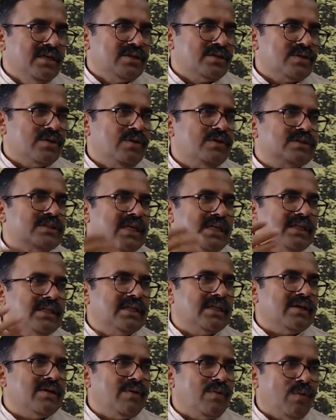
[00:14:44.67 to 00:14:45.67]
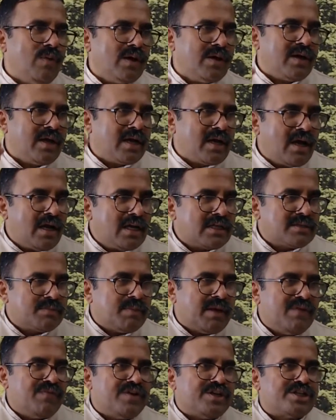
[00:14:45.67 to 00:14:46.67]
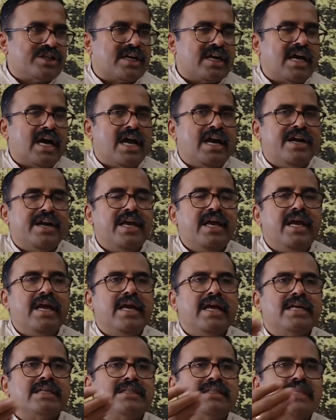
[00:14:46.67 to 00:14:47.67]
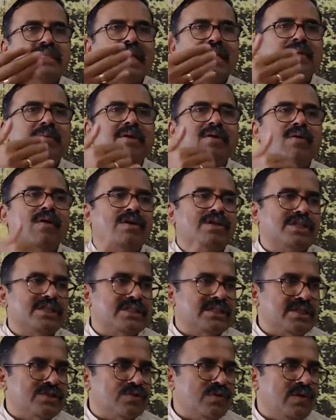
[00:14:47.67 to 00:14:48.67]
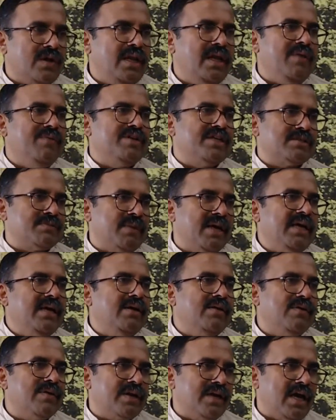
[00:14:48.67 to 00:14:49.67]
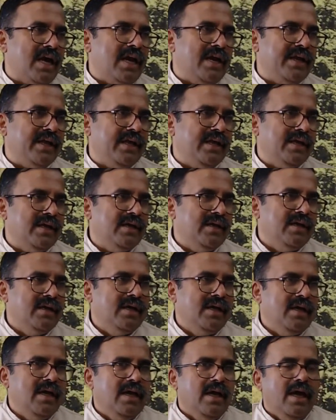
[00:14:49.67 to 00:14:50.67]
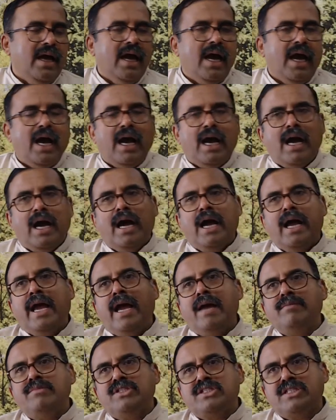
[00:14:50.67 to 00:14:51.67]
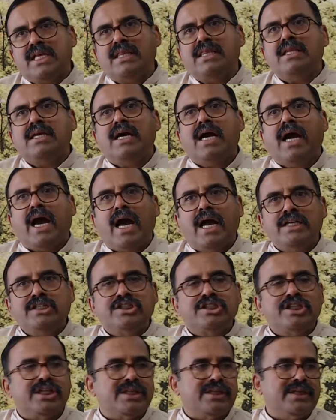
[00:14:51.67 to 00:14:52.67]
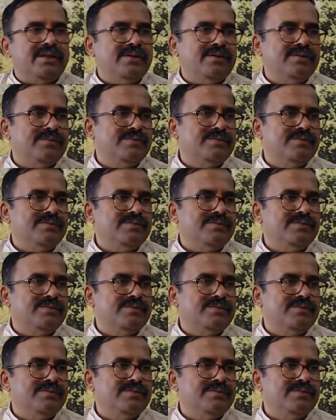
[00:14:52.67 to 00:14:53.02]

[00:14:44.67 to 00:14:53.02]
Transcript: So sat, what I call as manifest reality, is nothing but consciousness only. It is my reality. I am sat and chit.